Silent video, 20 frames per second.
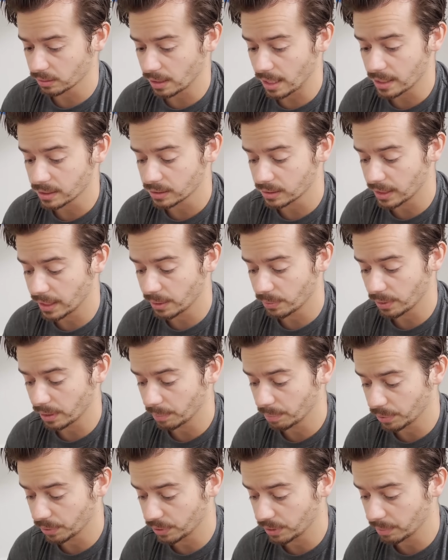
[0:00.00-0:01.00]
last night when I
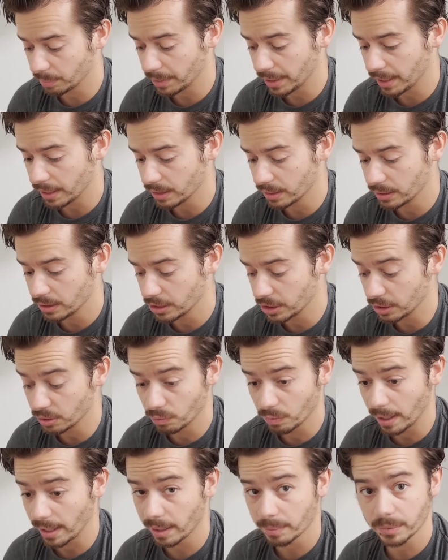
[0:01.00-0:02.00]
put her to bed, she
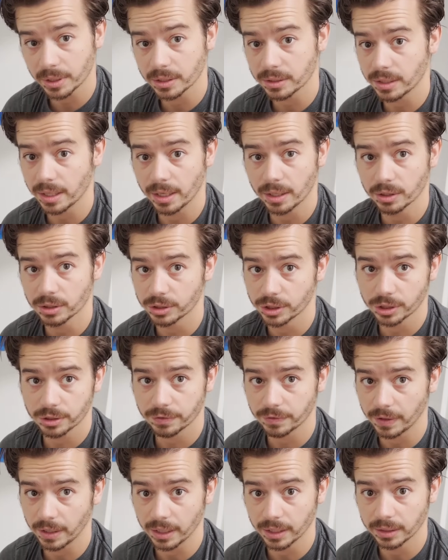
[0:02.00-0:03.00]
ran up the stairs
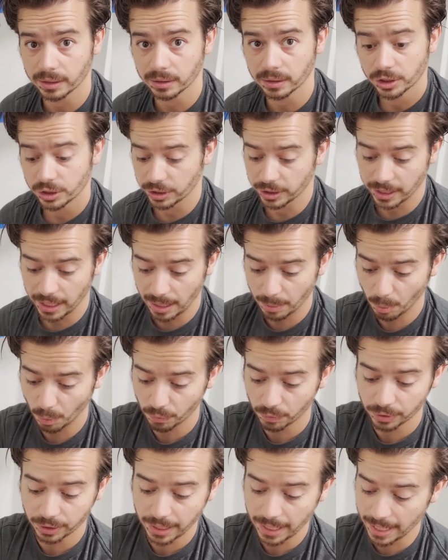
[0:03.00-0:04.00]
just fine. She came
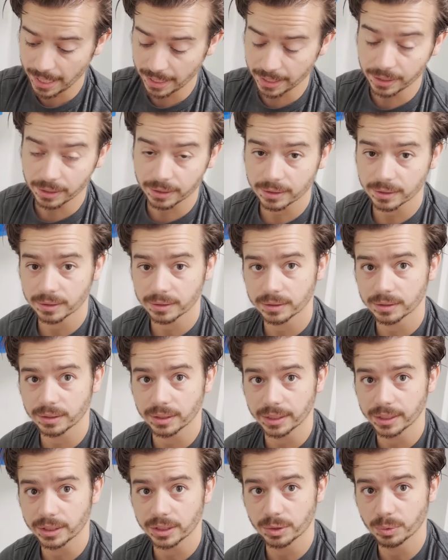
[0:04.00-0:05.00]
over and ate,
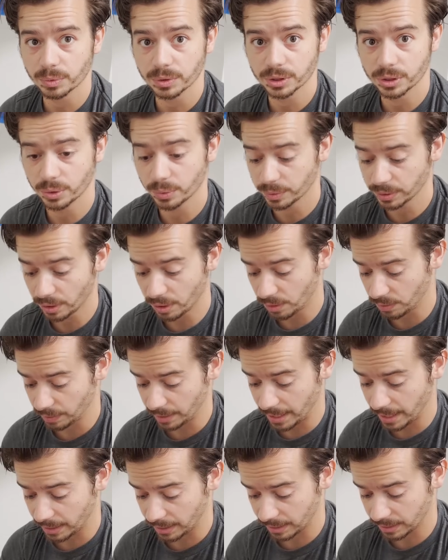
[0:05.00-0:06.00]
like she was doing all
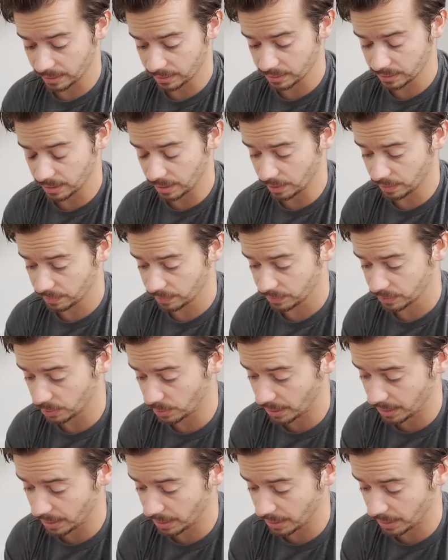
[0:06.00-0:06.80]
that kind of stuff. So